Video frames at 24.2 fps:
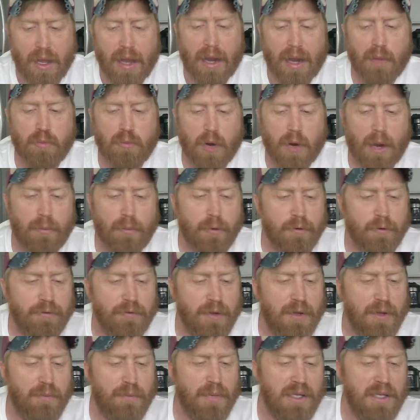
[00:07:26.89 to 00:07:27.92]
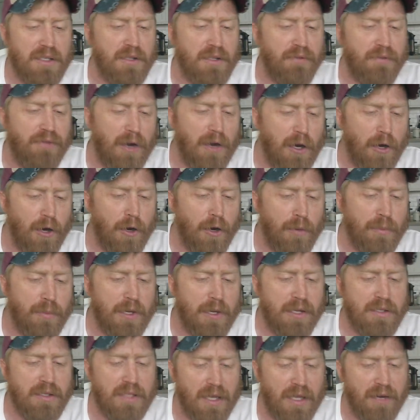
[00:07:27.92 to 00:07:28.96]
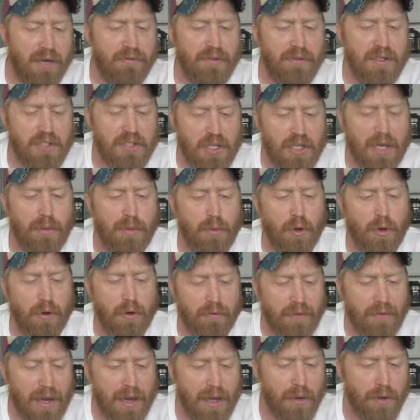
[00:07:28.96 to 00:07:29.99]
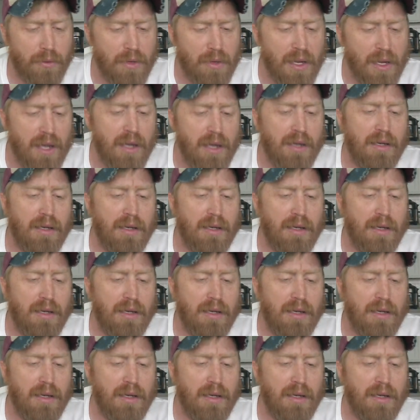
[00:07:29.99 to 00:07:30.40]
A proper fit means the firearm can safely chamber a round.